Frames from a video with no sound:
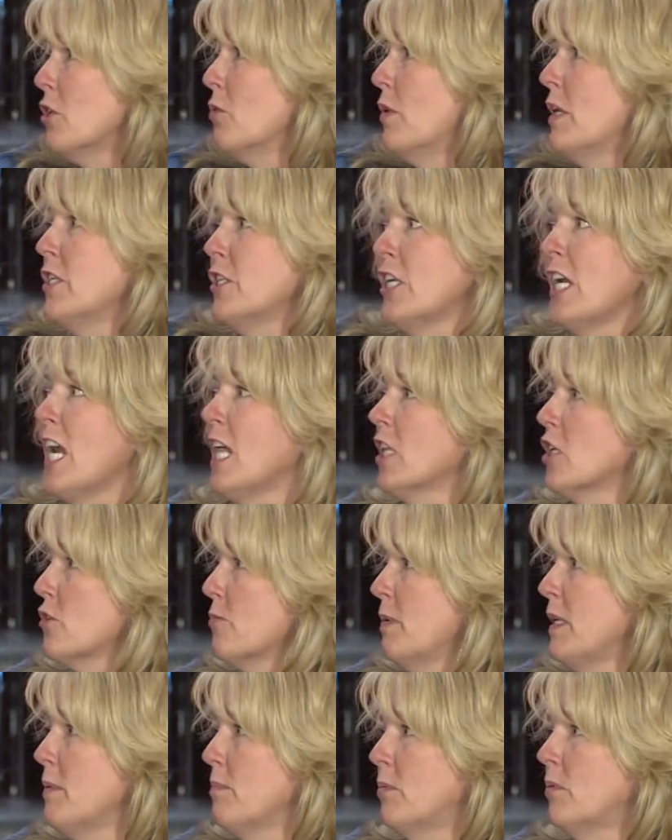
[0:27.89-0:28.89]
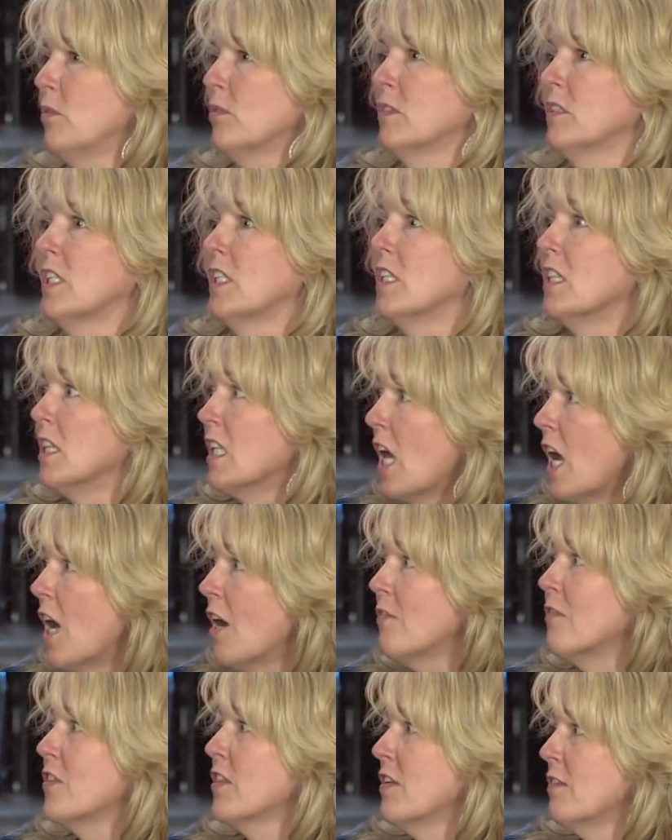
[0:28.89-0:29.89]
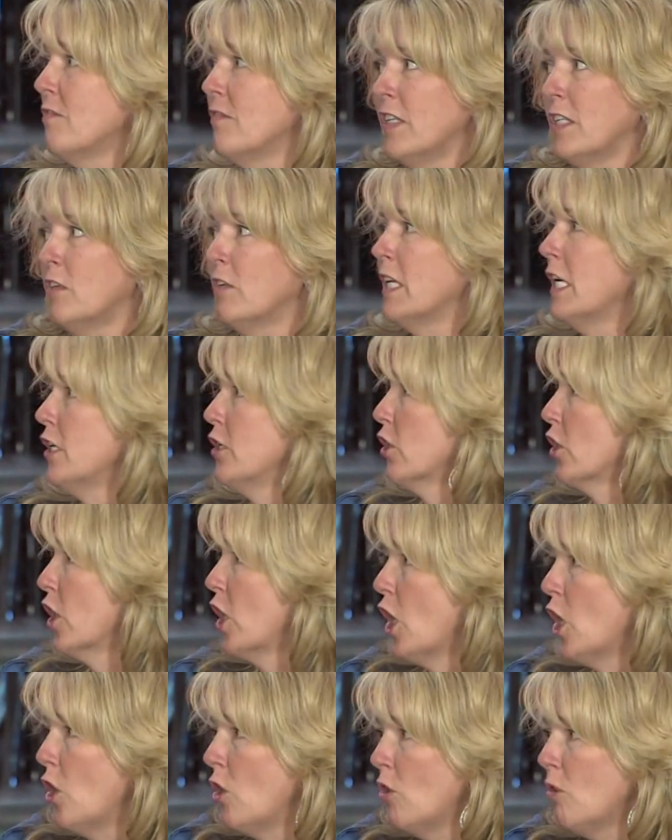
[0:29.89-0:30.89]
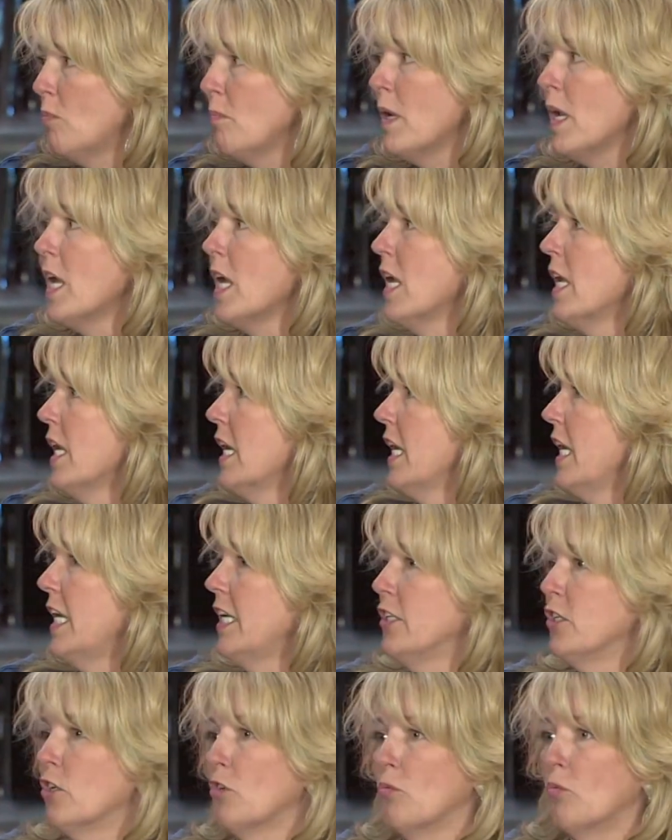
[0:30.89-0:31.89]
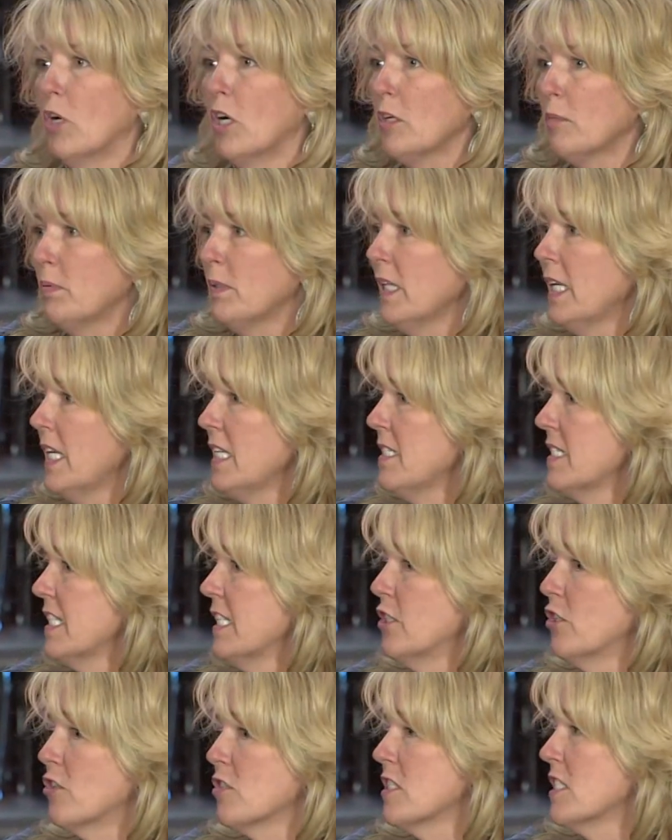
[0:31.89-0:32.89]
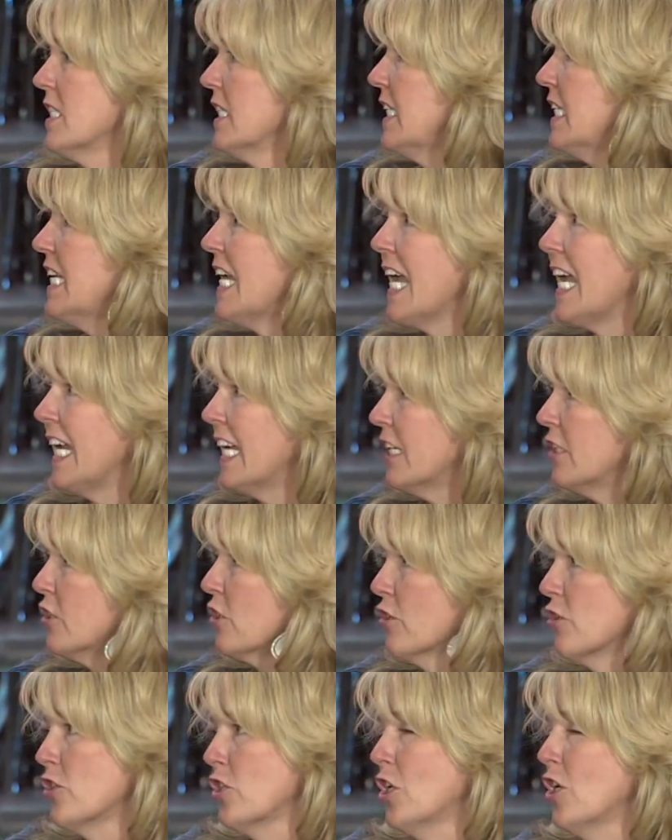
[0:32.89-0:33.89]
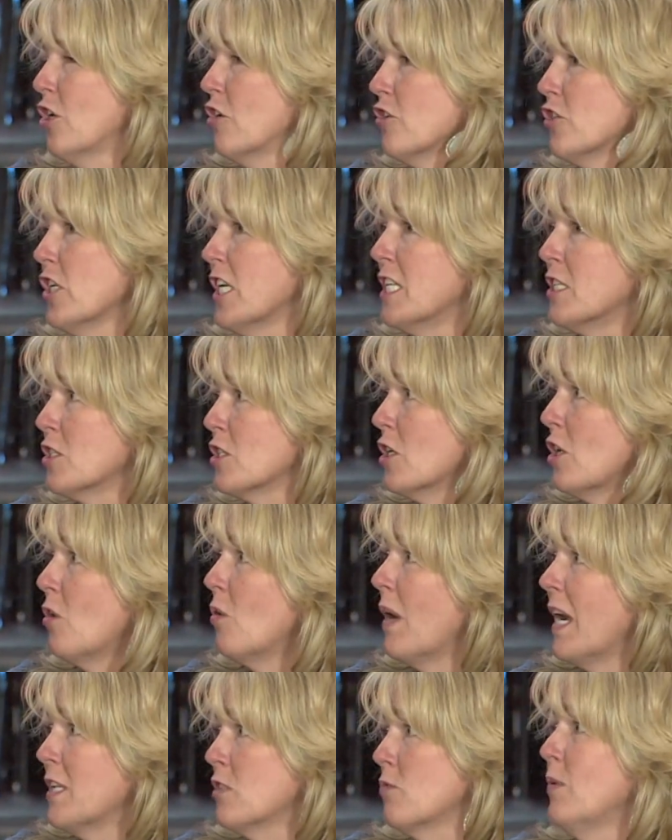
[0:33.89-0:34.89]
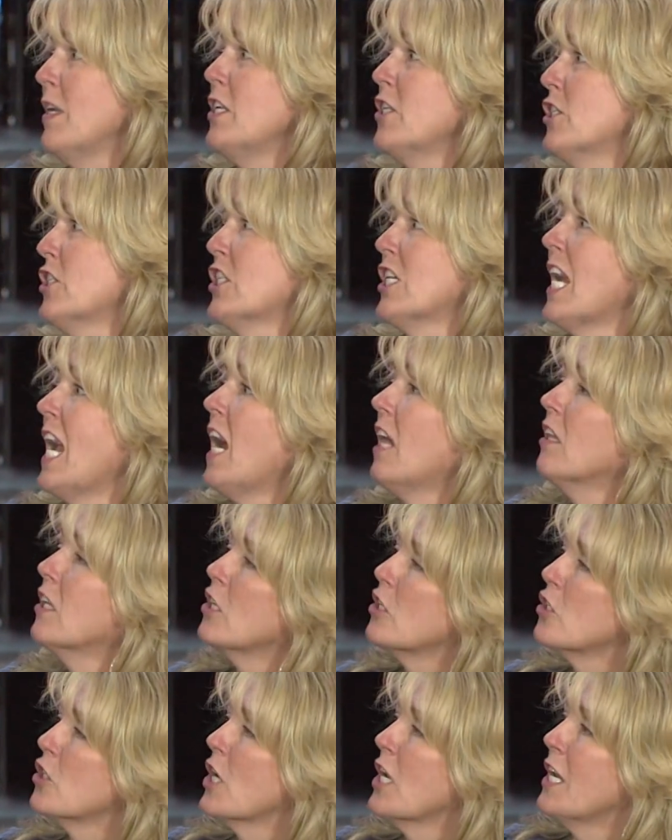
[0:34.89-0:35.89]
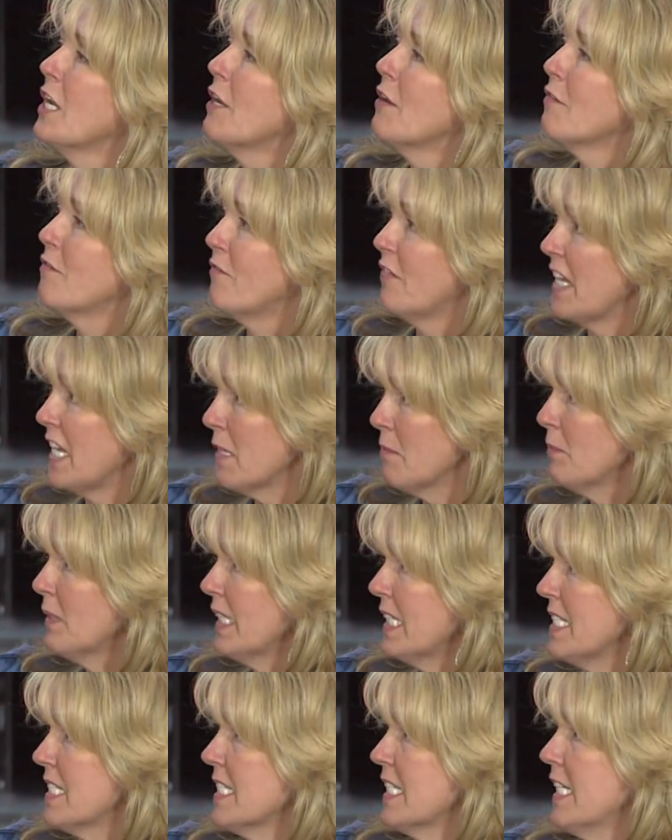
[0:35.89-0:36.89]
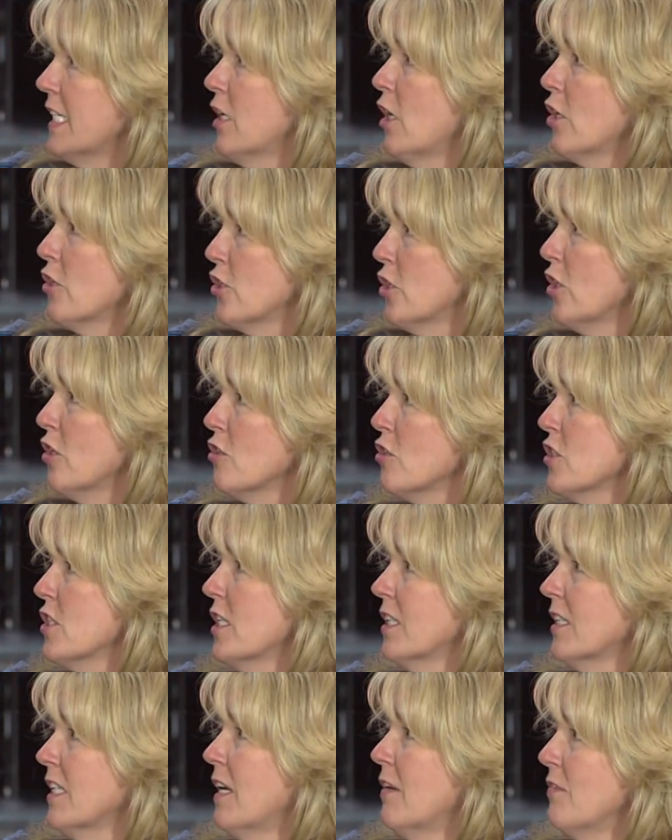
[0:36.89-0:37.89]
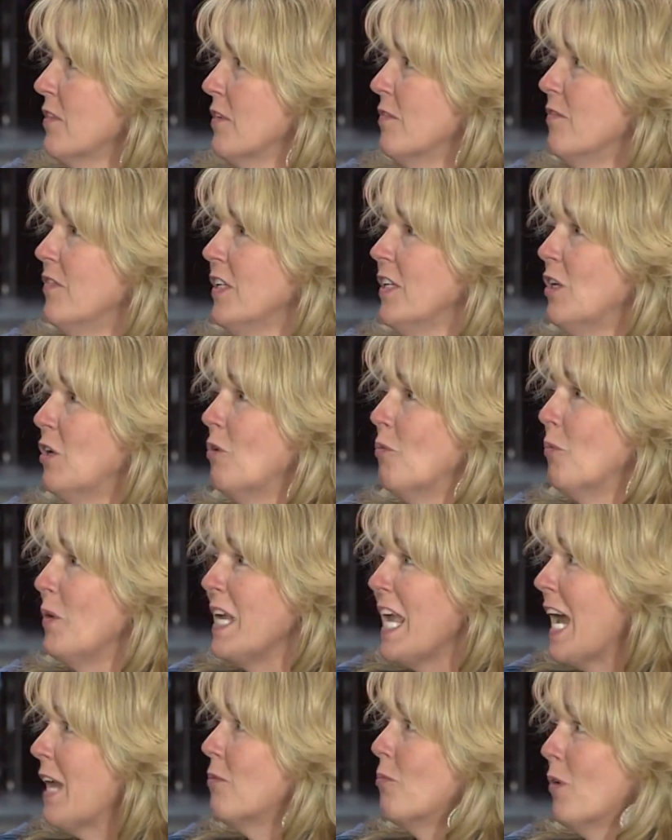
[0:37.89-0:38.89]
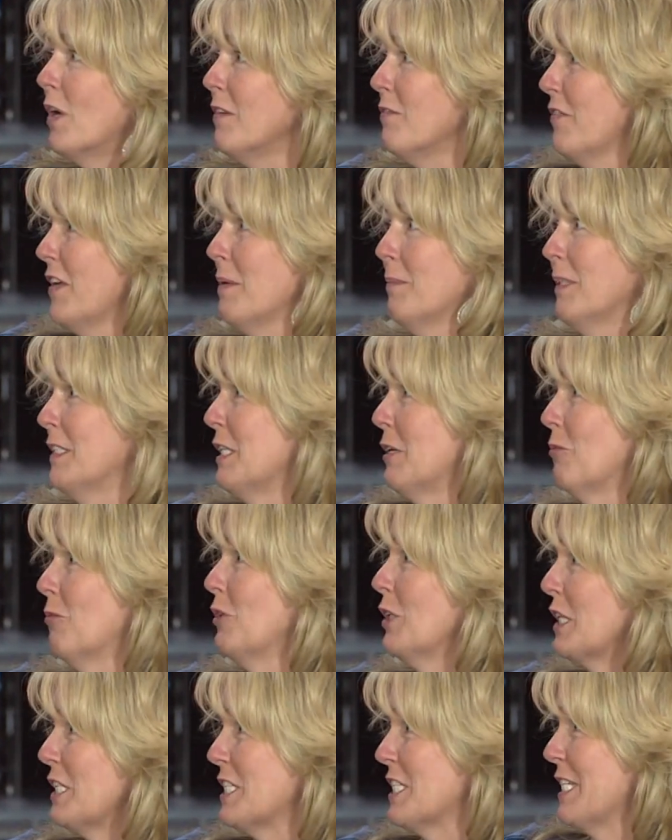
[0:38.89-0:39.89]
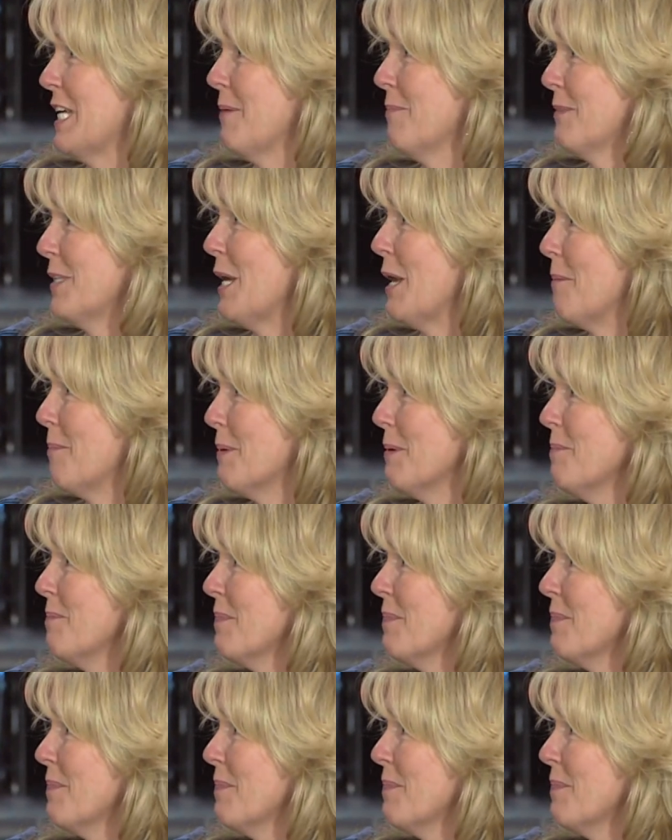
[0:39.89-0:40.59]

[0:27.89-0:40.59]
We challenge people to love the Ville in your home, in your workplace, in your city, and your church. And so as we challenge families in our church to love the Ville, we had one family that really stepped up.